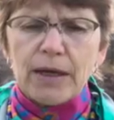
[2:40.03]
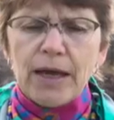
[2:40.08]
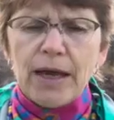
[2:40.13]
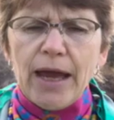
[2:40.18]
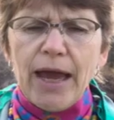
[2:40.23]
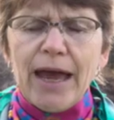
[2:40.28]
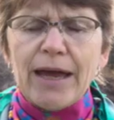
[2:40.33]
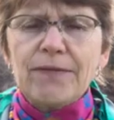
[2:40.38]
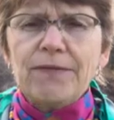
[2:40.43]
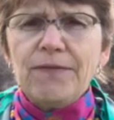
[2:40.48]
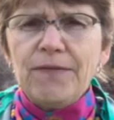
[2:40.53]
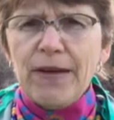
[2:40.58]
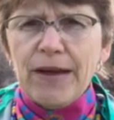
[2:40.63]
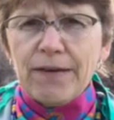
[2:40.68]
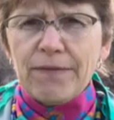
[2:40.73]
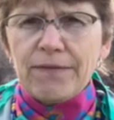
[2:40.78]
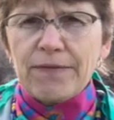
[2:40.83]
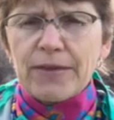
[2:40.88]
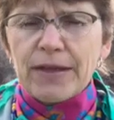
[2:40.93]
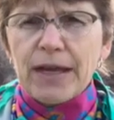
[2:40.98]
And
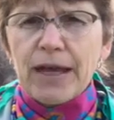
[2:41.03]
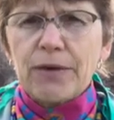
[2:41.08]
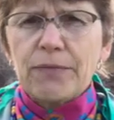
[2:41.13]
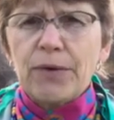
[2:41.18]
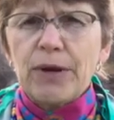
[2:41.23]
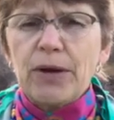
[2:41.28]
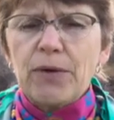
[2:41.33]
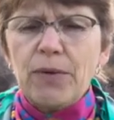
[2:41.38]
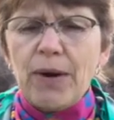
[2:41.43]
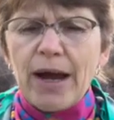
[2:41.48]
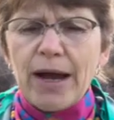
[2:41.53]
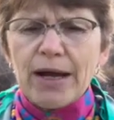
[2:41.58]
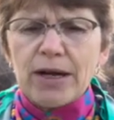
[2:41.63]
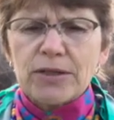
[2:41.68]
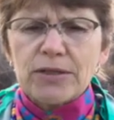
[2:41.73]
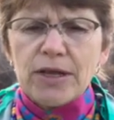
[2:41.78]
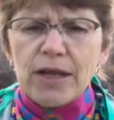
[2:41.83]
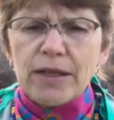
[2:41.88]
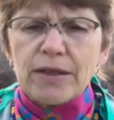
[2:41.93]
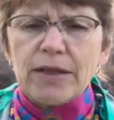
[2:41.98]
5th, it
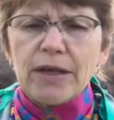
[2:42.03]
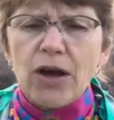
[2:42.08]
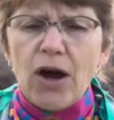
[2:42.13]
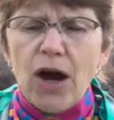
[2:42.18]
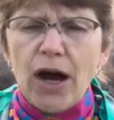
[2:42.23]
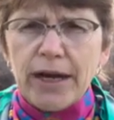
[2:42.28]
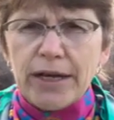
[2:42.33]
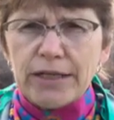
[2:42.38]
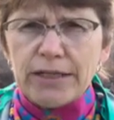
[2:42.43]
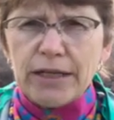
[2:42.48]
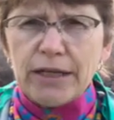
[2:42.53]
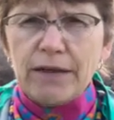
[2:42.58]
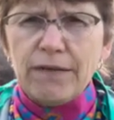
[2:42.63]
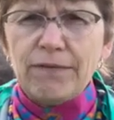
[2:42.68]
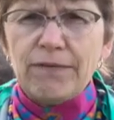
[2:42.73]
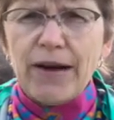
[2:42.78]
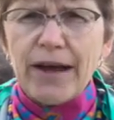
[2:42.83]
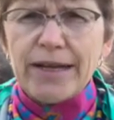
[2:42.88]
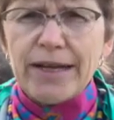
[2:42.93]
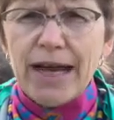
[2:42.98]
requires the audited
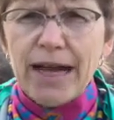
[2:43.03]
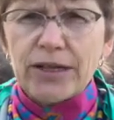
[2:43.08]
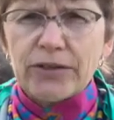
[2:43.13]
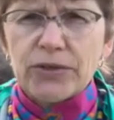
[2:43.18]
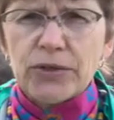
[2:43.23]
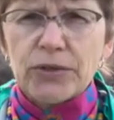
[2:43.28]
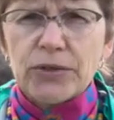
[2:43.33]
financial